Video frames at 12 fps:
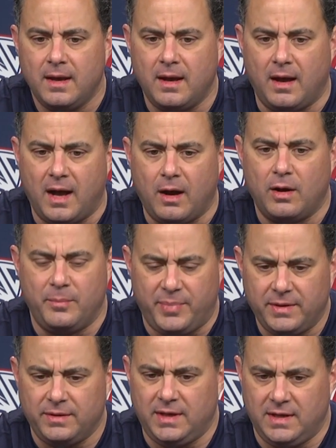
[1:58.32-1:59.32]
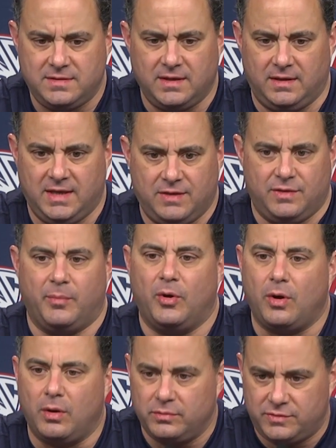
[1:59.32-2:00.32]
uh, our ability to get the
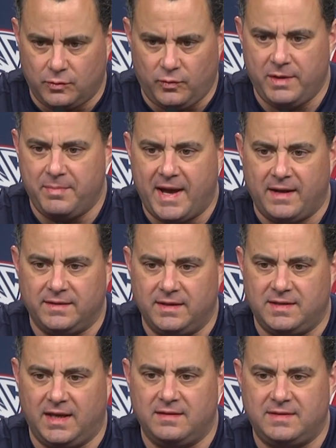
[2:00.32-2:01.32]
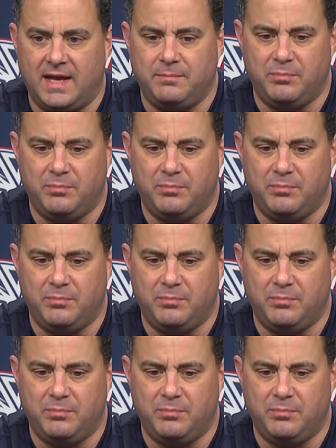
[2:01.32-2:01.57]
ball, to rebound it, to get that